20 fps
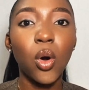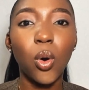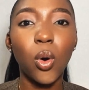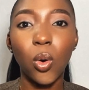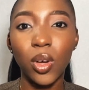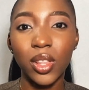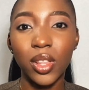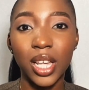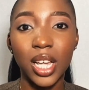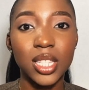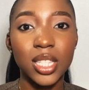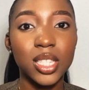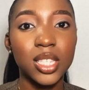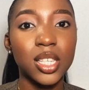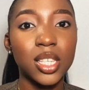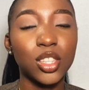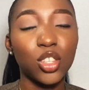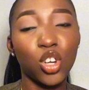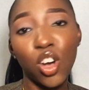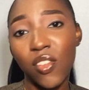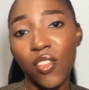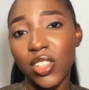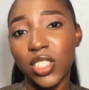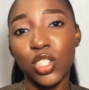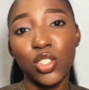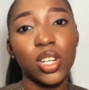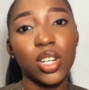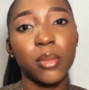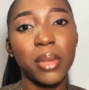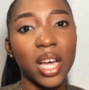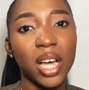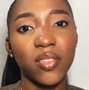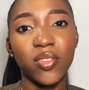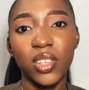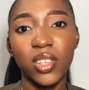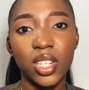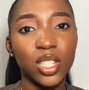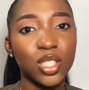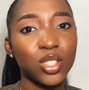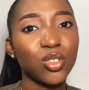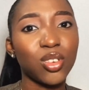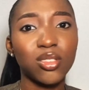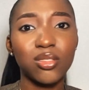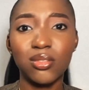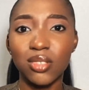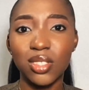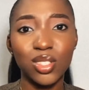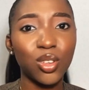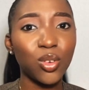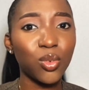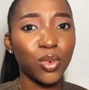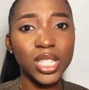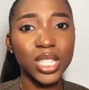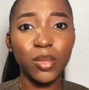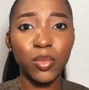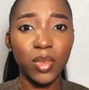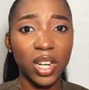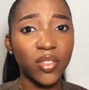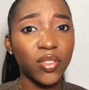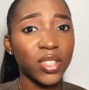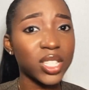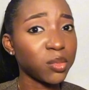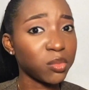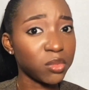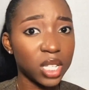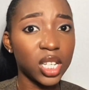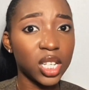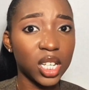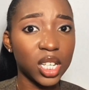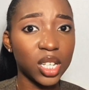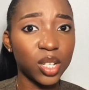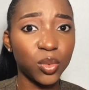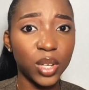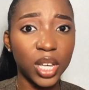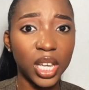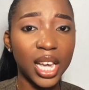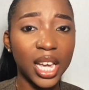or that the conversation I'm having it's not going to benefit me in any way,